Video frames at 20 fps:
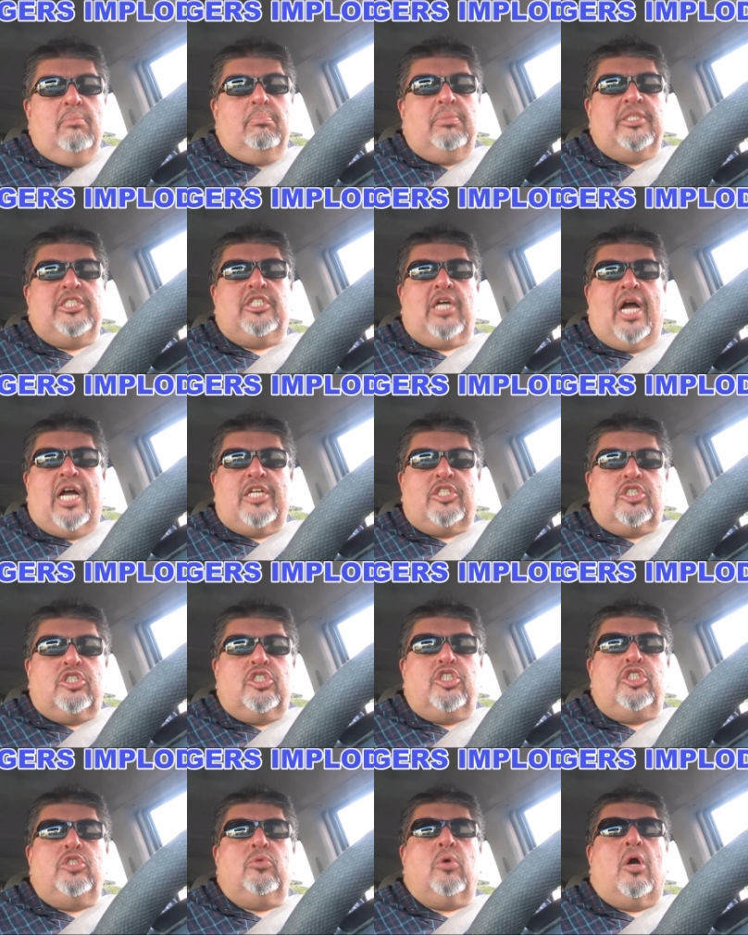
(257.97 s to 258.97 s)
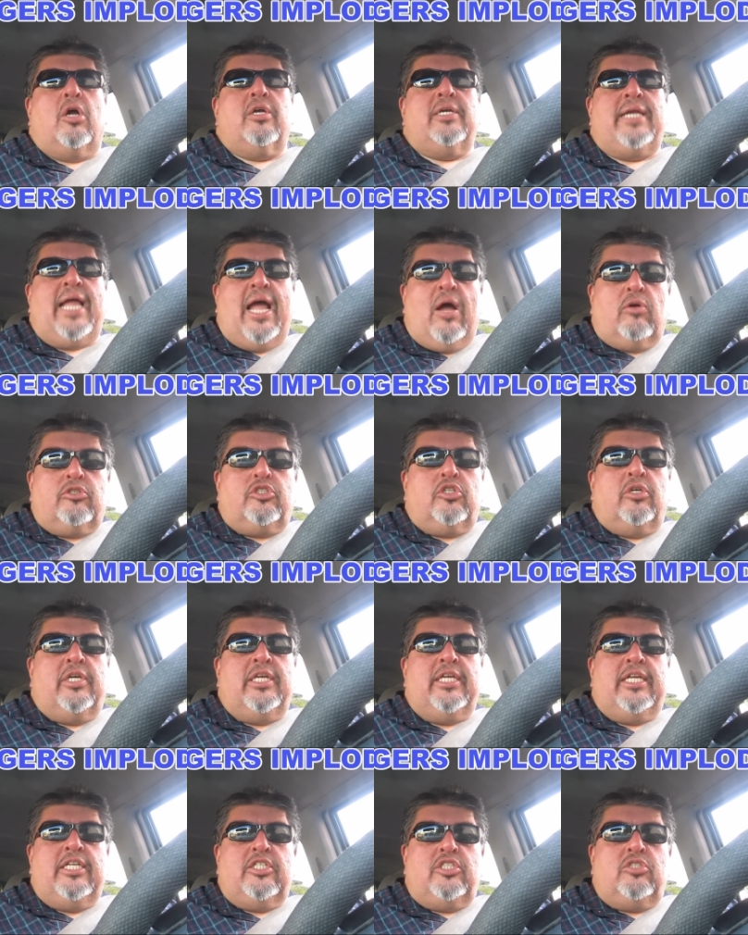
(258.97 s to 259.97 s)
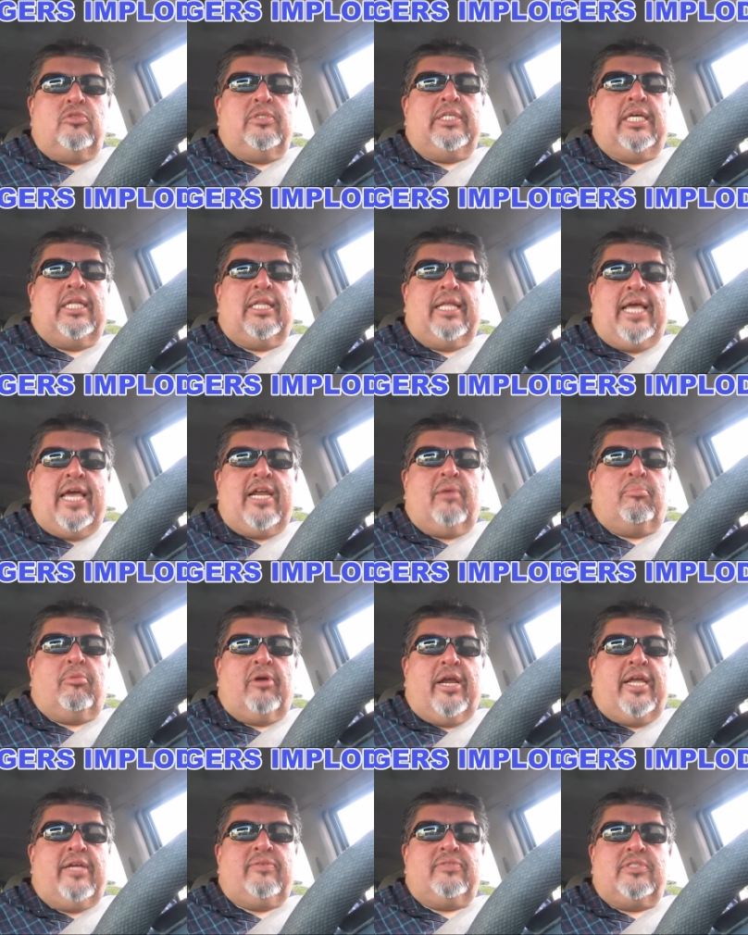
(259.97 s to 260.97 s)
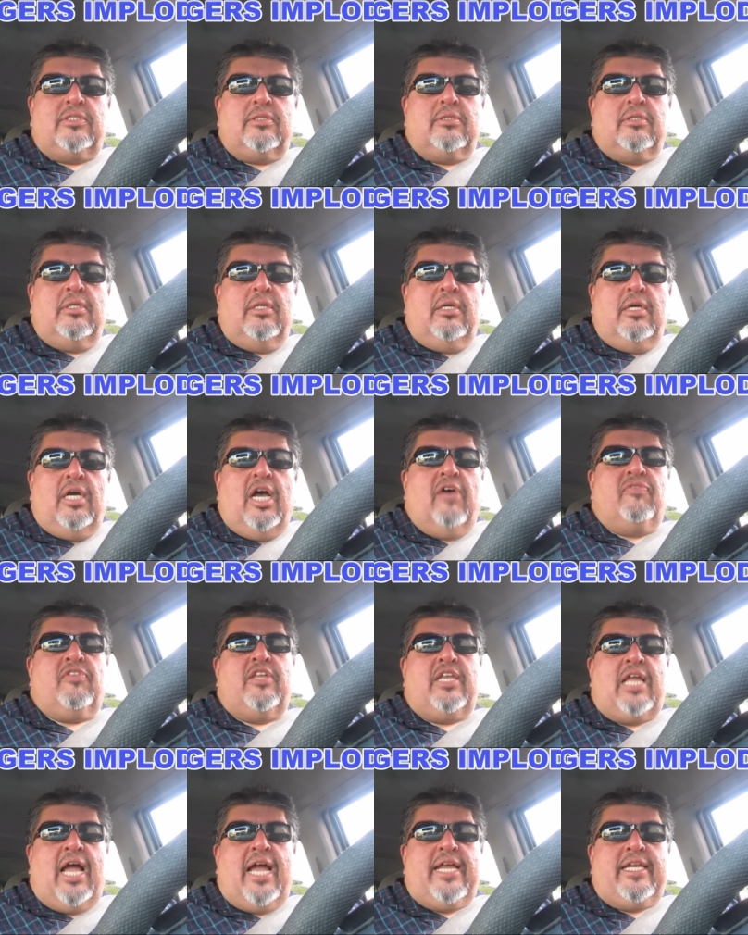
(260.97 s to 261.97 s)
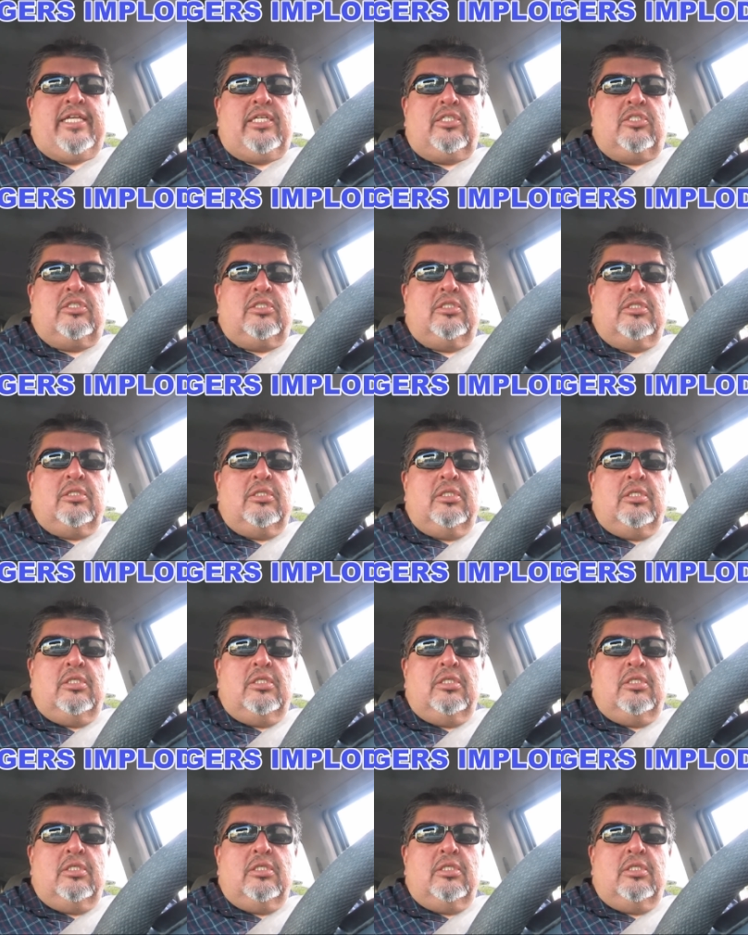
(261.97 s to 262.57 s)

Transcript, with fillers: But Dodgers, you are now turning into the Atlanta Braves of the '90s.